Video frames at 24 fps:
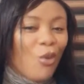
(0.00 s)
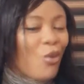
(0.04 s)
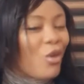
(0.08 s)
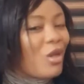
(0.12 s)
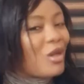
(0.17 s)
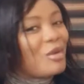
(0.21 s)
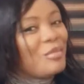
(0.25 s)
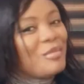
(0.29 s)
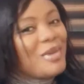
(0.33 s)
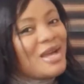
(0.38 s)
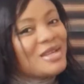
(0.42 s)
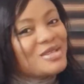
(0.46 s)

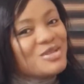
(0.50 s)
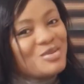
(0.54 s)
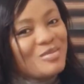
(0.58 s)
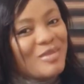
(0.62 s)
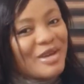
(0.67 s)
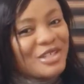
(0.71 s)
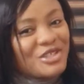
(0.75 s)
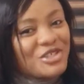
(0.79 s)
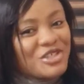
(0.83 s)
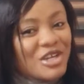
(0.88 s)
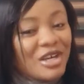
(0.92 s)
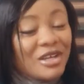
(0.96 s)
Welcome back to
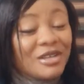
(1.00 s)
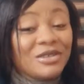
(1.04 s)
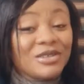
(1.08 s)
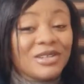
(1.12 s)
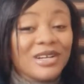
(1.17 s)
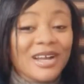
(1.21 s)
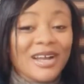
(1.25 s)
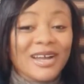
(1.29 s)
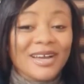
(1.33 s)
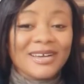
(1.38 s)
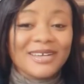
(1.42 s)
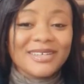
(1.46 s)
my
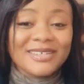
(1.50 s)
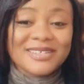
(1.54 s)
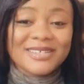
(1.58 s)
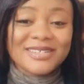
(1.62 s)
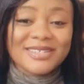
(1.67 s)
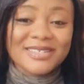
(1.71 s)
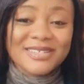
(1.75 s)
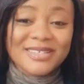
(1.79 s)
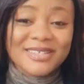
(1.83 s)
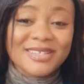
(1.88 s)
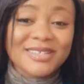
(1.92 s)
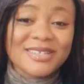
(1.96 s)
channel,
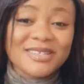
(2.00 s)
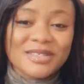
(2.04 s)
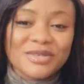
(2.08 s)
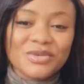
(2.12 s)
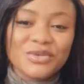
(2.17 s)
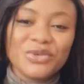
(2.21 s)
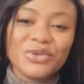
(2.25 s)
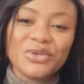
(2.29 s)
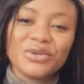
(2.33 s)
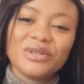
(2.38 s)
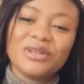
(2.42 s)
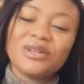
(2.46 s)
guys. This is
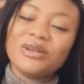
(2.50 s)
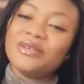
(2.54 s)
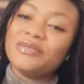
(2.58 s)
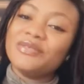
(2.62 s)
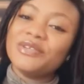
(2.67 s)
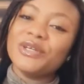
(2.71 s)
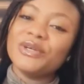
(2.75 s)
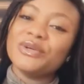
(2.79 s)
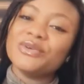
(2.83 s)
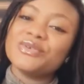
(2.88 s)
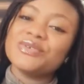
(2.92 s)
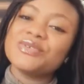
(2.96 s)
still your
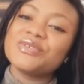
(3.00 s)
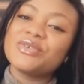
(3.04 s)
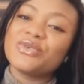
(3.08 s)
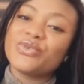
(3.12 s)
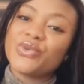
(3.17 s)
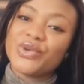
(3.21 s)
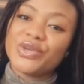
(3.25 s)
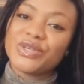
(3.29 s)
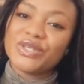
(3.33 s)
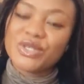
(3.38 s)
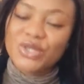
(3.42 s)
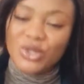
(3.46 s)
lovely host,
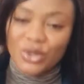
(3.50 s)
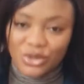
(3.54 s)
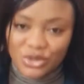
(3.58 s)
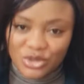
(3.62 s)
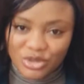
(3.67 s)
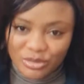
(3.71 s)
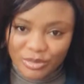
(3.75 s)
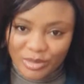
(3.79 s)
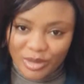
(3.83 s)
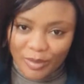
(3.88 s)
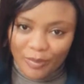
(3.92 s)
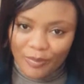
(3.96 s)
Grace
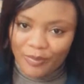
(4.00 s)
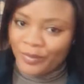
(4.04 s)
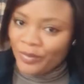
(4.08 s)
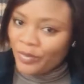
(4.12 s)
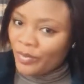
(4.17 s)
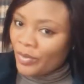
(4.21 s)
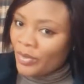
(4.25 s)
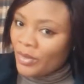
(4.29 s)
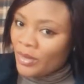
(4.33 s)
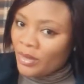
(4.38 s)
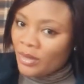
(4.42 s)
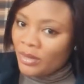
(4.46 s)
Ojoma.
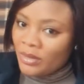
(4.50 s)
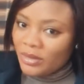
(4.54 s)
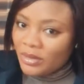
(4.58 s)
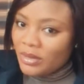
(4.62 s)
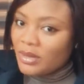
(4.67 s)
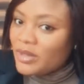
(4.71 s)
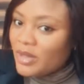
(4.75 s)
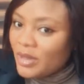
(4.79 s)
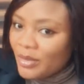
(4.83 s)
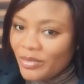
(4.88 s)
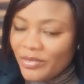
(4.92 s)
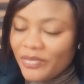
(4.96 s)
The
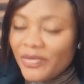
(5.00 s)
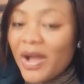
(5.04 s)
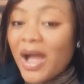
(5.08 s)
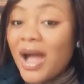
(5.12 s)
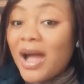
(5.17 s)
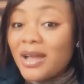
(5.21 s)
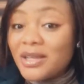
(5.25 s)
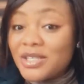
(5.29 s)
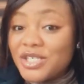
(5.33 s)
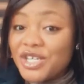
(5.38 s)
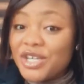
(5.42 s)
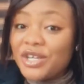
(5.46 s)
name of
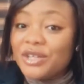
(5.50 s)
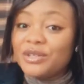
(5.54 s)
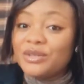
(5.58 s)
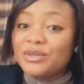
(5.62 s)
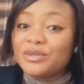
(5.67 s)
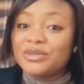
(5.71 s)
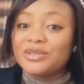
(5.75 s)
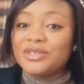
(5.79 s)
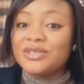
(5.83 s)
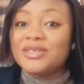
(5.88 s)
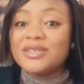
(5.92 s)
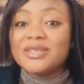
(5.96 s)
our
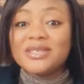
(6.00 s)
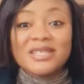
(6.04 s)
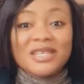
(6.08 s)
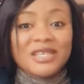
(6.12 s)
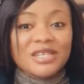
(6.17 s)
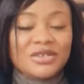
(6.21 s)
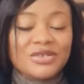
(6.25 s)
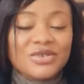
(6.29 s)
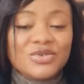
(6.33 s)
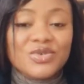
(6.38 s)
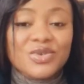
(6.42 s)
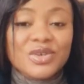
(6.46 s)
channel is
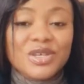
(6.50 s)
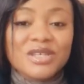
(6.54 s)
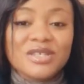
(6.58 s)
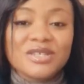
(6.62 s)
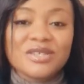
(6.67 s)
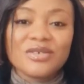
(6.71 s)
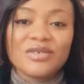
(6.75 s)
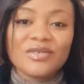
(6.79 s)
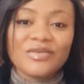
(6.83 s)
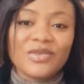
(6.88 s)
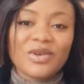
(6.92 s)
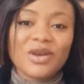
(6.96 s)

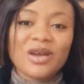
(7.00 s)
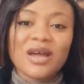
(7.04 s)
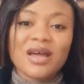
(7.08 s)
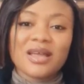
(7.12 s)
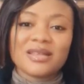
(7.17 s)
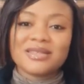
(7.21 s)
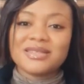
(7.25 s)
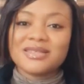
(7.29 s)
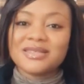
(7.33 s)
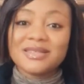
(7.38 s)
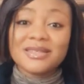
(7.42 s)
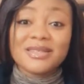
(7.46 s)
Intrigues of the
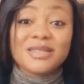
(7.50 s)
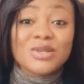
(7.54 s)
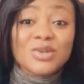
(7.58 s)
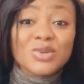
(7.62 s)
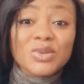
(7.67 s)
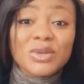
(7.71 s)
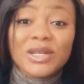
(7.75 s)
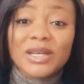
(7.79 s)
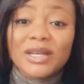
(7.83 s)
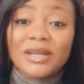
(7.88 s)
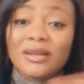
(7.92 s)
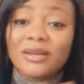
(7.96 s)
Heart. This is
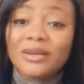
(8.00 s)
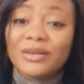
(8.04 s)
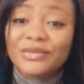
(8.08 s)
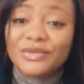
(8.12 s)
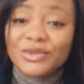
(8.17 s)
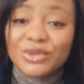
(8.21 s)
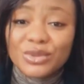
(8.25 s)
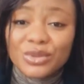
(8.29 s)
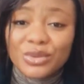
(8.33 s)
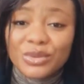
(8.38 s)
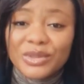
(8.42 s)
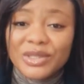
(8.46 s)
what I
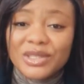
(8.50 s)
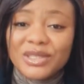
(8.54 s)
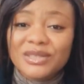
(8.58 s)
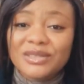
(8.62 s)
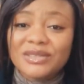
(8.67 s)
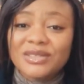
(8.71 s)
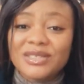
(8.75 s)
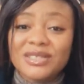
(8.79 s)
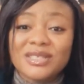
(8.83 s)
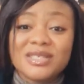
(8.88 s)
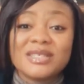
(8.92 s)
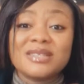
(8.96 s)
love
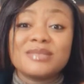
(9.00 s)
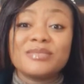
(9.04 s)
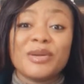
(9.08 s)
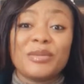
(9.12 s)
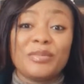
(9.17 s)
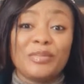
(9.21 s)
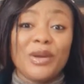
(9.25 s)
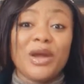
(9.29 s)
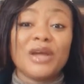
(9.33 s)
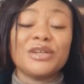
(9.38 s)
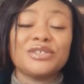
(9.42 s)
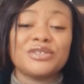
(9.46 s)
doing. It is my
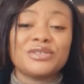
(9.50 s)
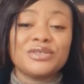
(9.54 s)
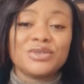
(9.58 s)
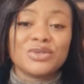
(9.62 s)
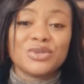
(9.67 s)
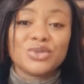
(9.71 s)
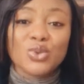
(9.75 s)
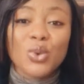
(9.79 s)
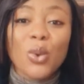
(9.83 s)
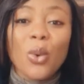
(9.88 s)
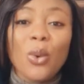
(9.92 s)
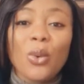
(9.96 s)
passion
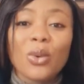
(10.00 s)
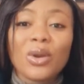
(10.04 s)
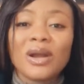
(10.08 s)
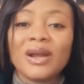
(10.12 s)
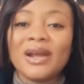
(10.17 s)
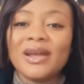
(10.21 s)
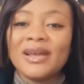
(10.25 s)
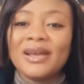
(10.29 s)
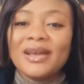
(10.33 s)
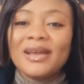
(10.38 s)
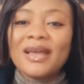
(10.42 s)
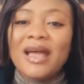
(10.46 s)
to
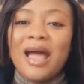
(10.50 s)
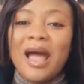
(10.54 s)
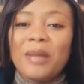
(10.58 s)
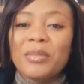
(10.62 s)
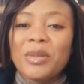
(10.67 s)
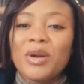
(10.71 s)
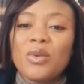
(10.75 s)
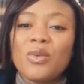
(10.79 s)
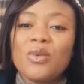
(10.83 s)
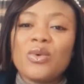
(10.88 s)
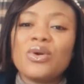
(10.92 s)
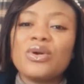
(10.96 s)
talk
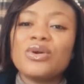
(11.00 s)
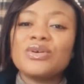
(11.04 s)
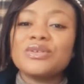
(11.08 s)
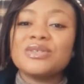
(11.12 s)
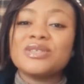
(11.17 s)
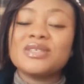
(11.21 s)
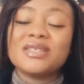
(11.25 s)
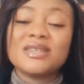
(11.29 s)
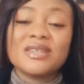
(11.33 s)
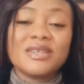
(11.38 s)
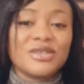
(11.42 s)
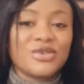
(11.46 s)
about what
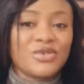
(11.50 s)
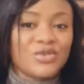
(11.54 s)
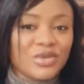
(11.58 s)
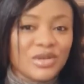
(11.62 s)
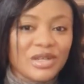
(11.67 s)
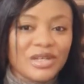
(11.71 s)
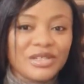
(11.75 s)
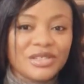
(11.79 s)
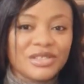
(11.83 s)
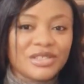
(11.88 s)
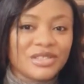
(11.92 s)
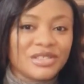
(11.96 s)
concerns
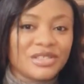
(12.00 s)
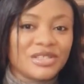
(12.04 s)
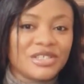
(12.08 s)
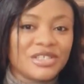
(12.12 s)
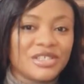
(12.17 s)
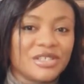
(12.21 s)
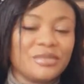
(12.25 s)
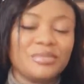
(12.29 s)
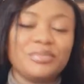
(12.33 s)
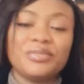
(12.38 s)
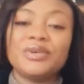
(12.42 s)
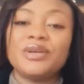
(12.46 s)

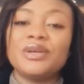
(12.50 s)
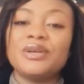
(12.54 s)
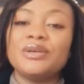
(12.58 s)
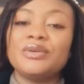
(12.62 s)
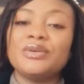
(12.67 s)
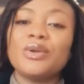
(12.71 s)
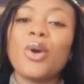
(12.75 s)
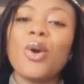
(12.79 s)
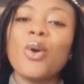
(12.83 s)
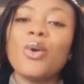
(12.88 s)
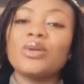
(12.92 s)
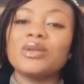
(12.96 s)
relationship
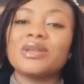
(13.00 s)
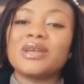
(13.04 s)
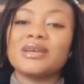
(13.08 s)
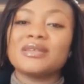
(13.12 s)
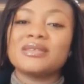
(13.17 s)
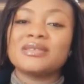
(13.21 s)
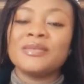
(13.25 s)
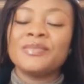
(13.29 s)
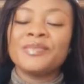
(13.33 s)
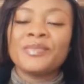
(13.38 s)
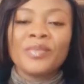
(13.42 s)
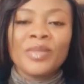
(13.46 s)
and all
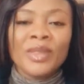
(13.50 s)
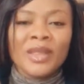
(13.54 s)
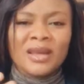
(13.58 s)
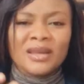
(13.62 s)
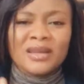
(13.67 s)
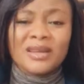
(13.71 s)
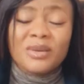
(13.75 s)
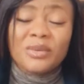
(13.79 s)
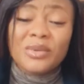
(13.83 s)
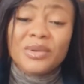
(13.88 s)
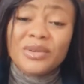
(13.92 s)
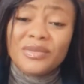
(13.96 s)
that.
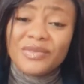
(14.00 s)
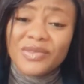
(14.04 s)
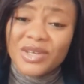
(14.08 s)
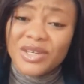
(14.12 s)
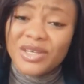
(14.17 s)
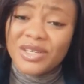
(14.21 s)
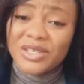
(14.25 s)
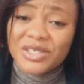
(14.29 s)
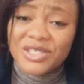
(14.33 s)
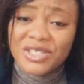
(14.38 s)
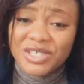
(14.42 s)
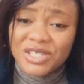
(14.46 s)
Now, one of the
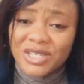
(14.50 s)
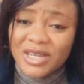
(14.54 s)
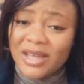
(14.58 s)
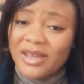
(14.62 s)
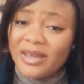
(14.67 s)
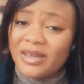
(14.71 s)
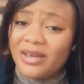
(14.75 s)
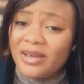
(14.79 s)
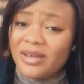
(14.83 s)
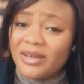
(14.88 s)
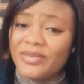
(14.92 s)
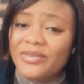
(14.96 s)
hitch
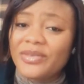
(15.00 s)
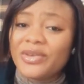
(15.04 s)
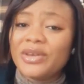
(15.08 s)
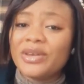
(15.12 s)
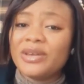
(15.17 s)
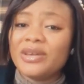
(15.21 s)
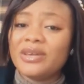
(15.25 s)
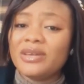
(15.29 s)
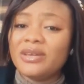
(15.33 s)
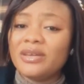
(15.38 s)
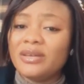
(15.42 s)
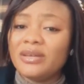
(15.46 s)
I have
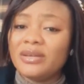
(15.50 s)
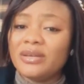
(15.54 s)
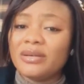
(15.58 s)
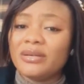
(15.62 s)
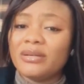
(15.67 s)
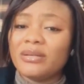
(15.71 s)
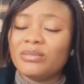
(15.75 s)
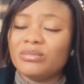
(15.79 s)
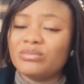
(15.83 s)
here in